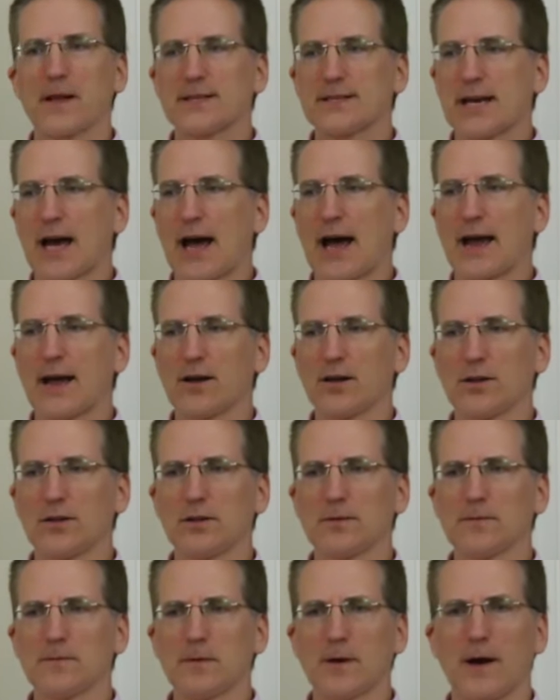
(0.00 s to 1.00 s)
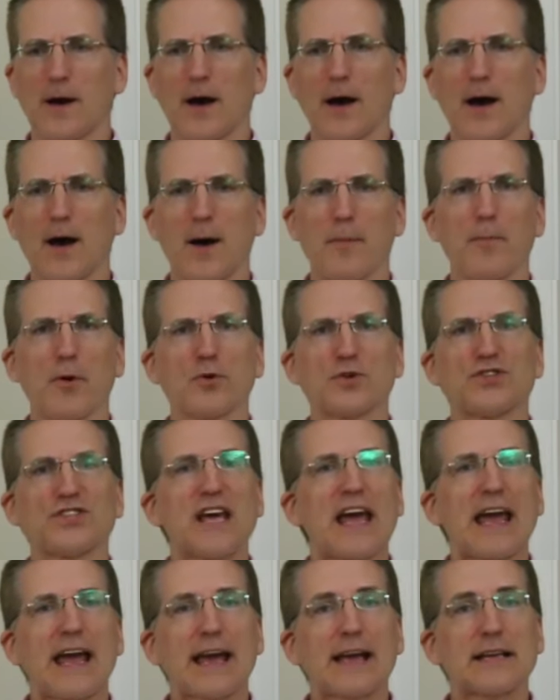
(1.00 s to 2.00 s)
tile
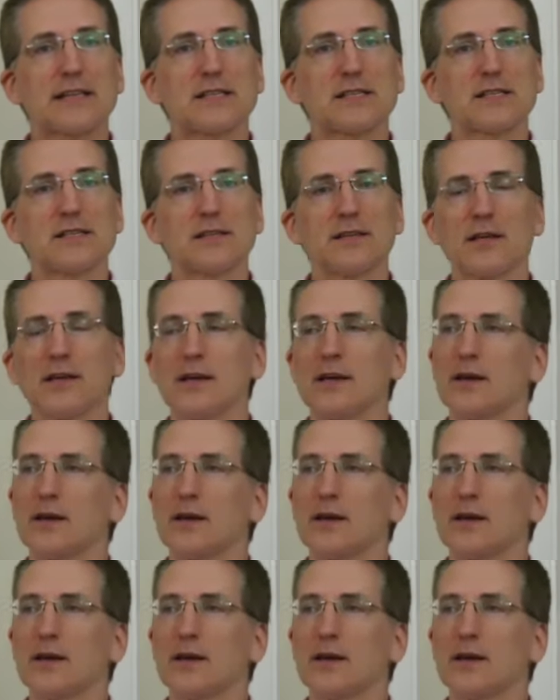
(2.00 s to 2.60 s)
mosaics,